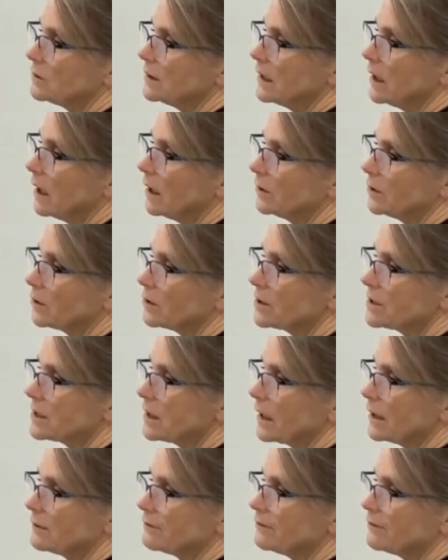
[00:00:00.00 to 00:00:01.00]
the
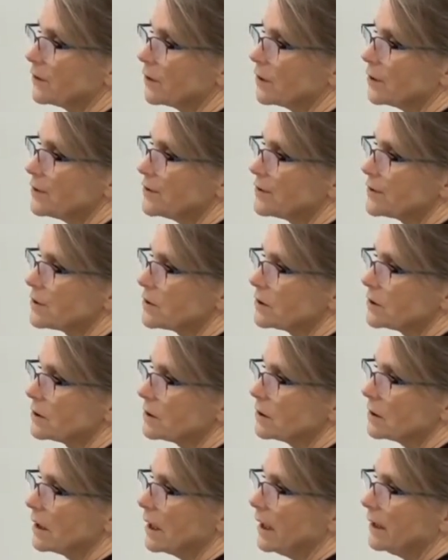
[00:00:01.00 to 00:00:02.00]
underside first
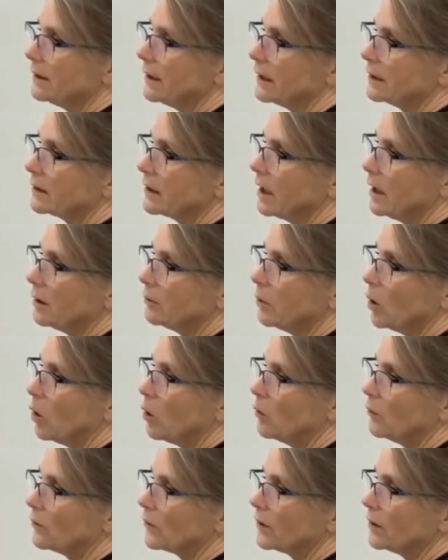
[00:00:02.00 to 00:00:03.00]
and then come
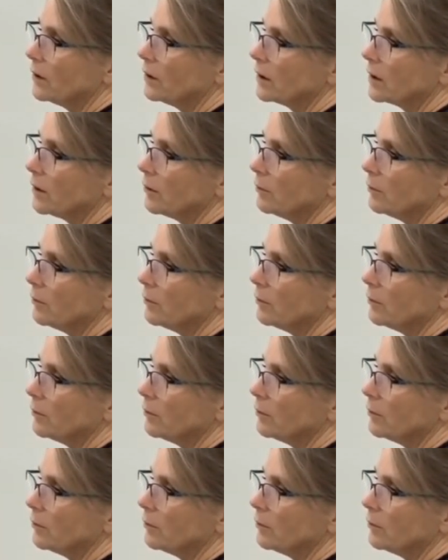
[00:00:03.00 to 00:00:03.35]
over,